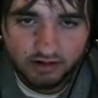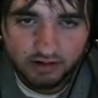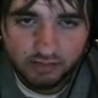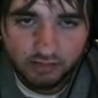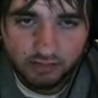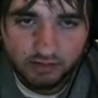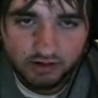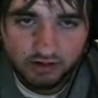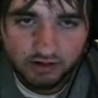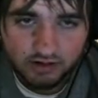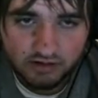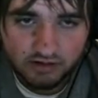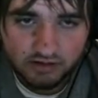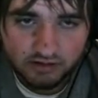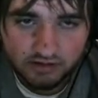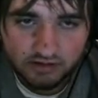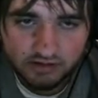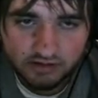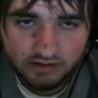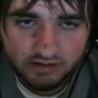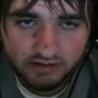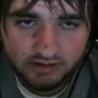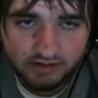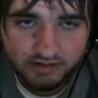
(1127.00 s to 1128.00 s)
well,
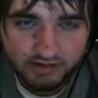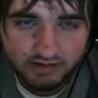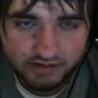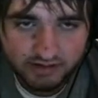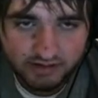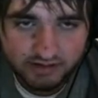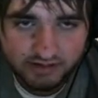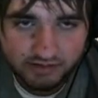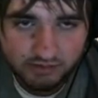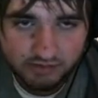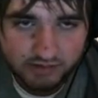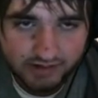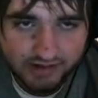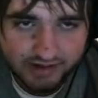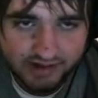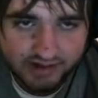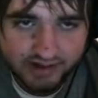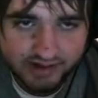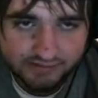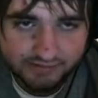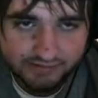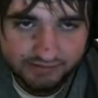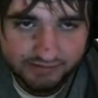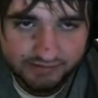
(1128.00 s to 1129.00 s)
I do
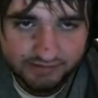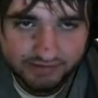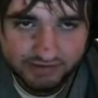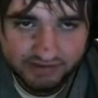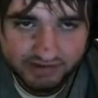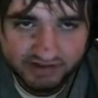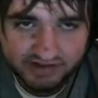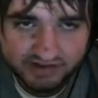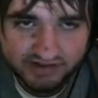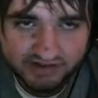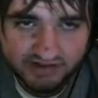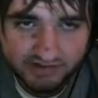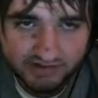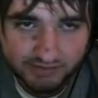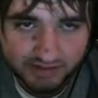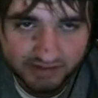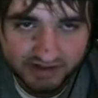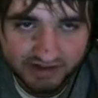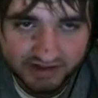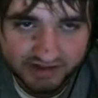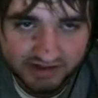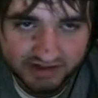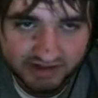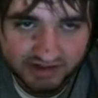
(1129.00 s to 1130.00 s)
have some
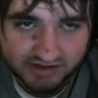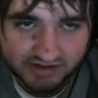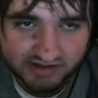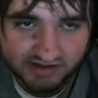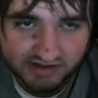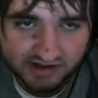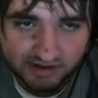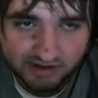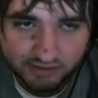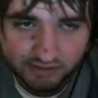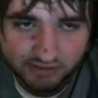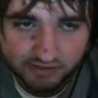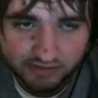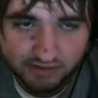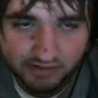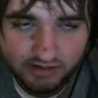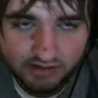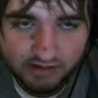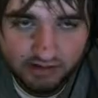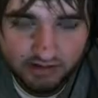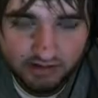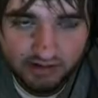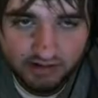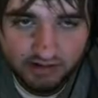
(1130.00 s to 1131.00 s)
ideas
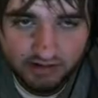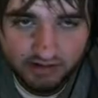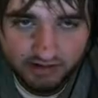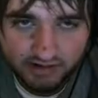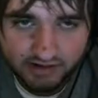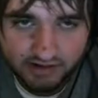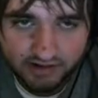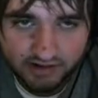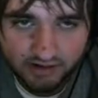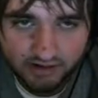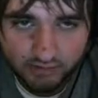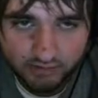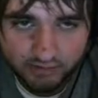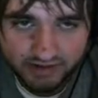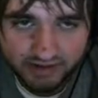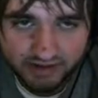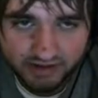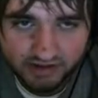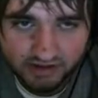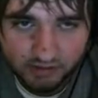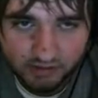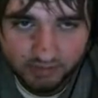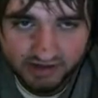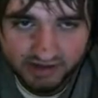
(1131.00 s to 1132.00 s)
now. We
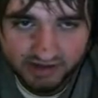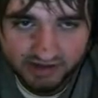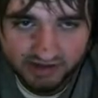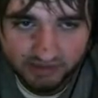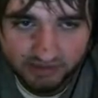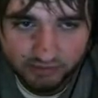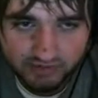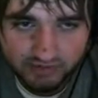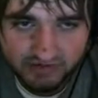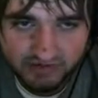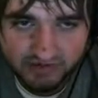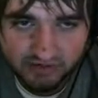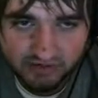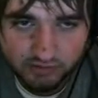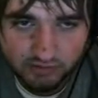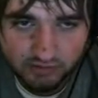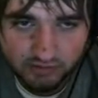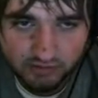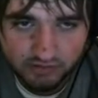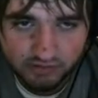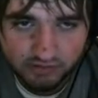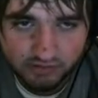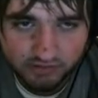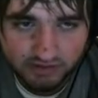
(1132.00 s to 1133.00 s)
can go back and twist the
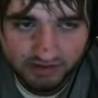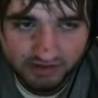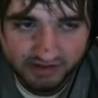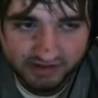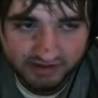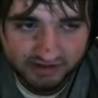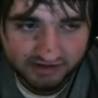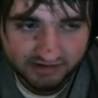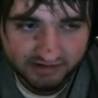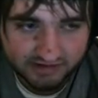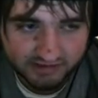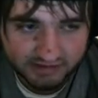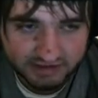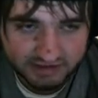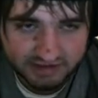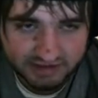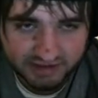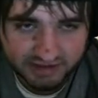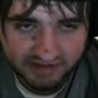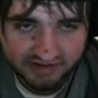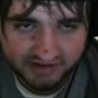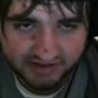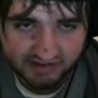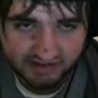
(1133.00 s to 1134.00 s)
corridor and get another
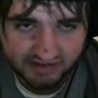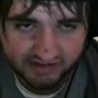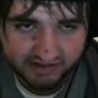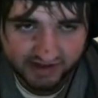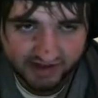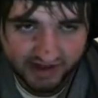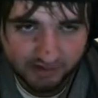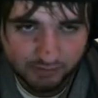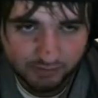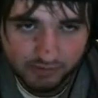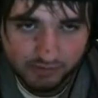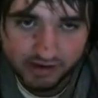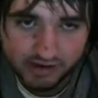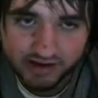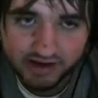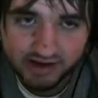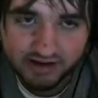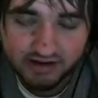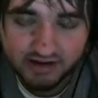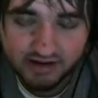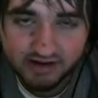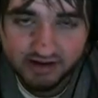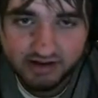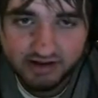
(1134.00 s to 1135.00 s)
chest that
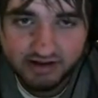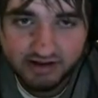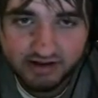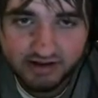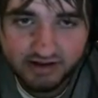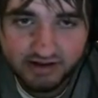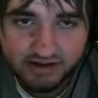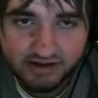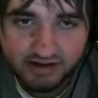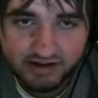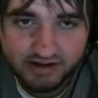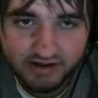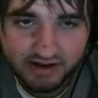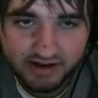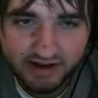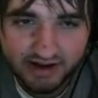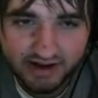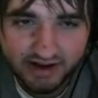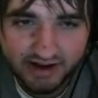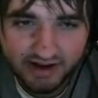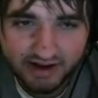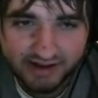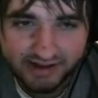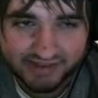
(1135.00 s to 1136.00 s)
way.
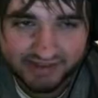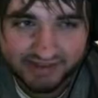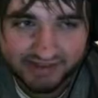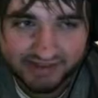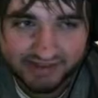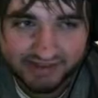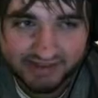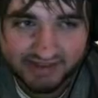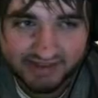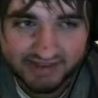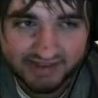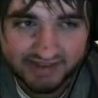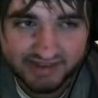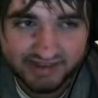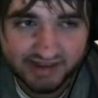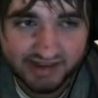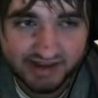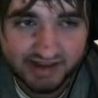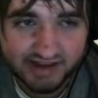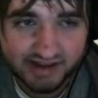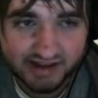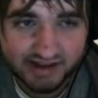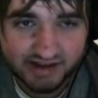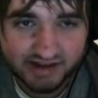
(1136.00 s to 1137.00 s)
I
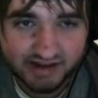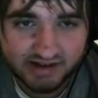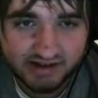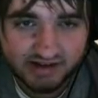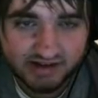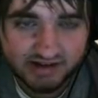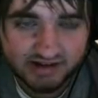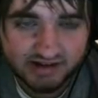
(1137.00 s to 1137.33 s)
think...